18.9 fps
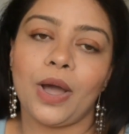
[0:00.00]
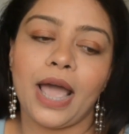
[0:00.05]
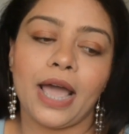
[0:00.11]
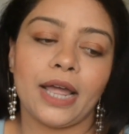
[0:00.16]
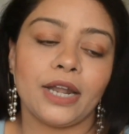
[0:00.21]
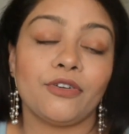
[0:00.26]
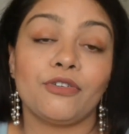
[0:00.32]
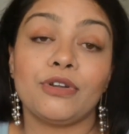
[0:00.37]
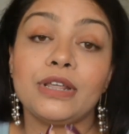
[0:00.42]

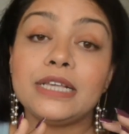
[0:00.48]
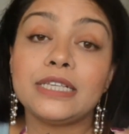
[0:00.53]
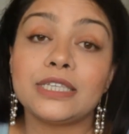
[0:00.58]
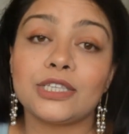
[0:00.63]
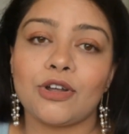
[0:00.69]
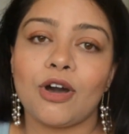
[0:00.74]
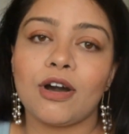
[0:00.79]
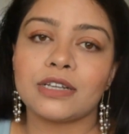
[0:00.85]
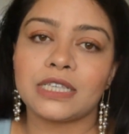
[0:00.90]
and
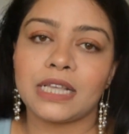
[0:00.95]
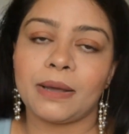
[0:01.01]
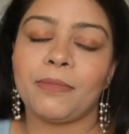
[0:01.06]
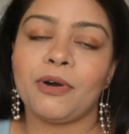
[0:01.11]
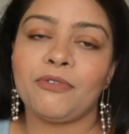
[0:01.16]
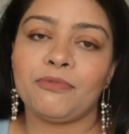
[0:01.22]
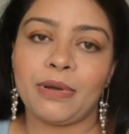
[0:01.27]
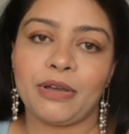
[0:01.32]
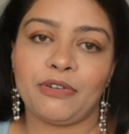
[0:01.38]
restock
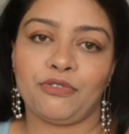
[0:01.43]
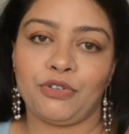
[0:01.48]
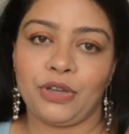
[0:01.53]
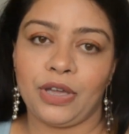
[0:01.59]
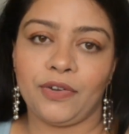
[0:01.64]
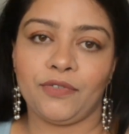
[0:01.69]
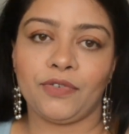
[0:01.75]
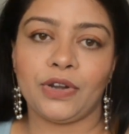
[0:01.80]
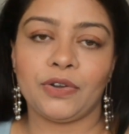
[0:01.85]
some of my
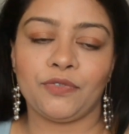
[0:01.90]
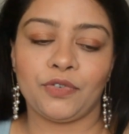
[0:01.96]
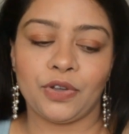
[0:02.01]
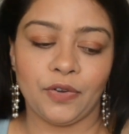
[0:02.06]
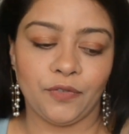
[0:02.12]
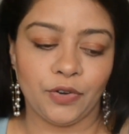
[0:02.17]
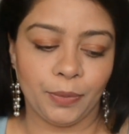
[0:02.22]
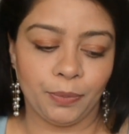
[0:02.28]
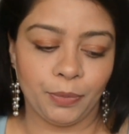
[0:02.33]

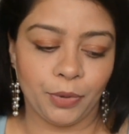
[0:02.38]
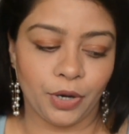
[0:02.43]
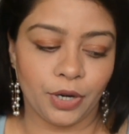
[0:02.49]
favorite